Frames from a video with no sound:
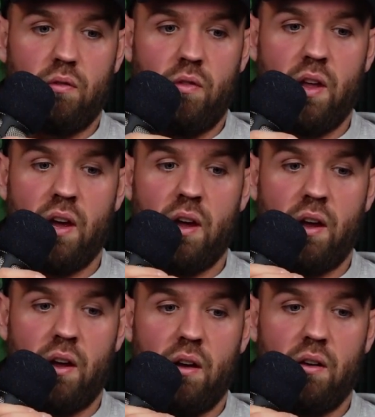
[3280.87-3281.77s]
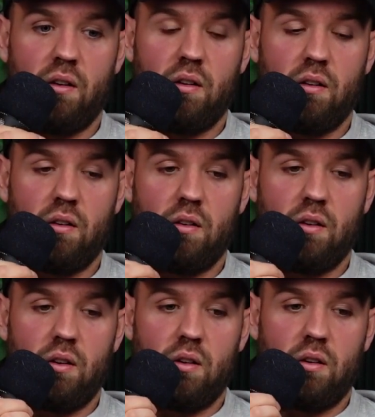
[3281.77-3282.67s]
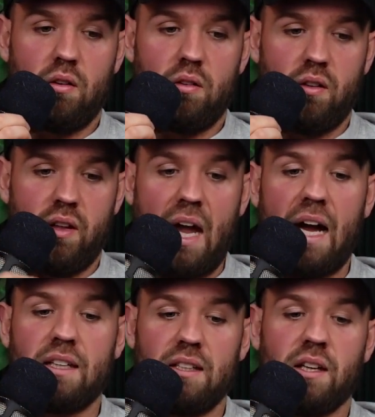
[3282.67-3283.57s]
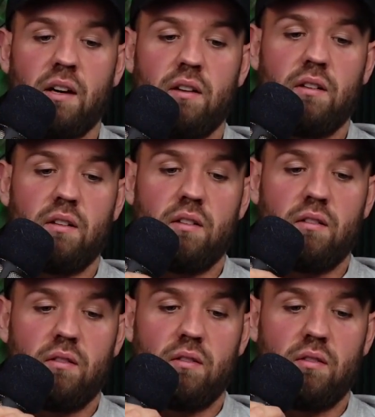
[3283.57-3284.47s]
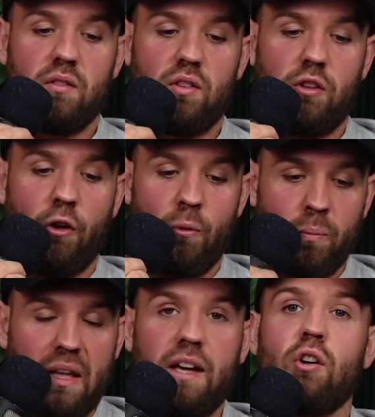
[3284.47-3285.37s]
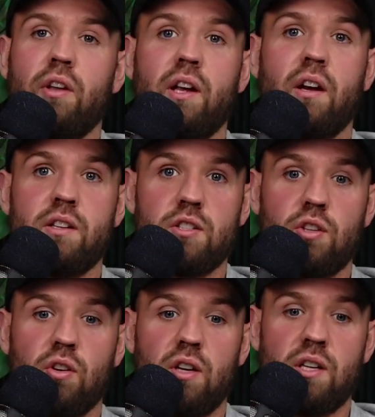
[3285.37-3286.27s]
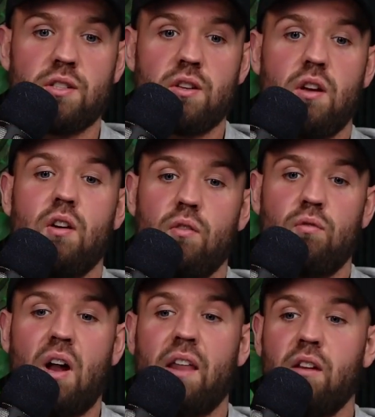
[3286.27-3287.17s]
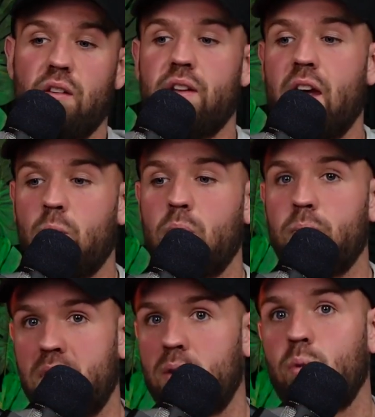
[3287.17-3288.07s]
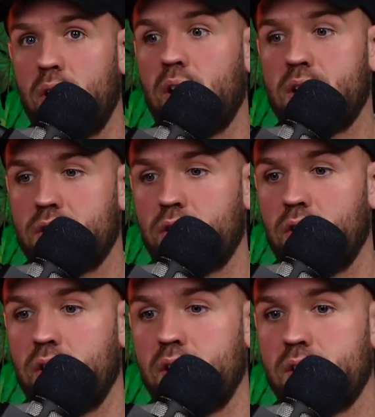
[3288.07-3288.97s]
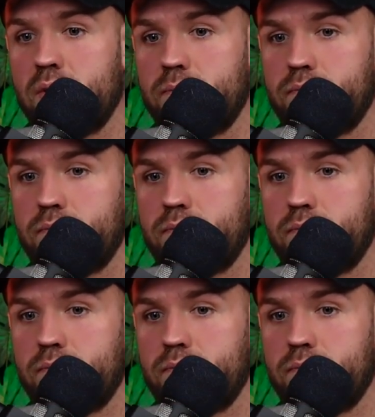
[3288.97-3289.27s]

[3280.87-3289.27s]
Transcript: the the idea to play on their insecurities rather than help them deal with their insecurities.